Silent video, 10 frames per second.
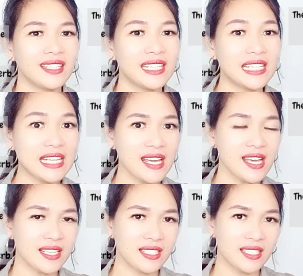It
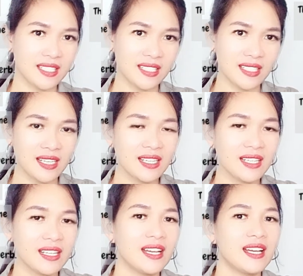is
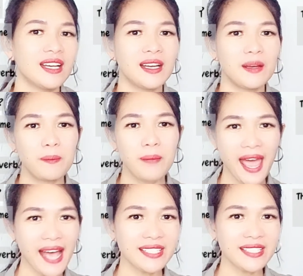
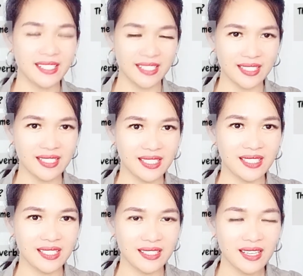past
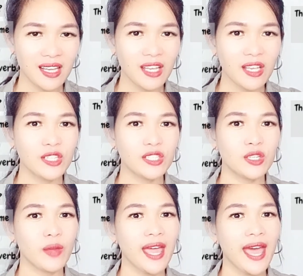tense.
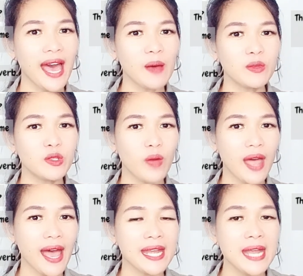So we have to
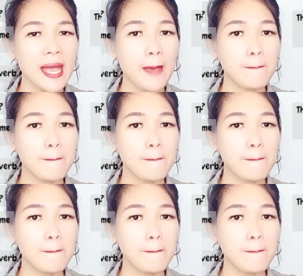add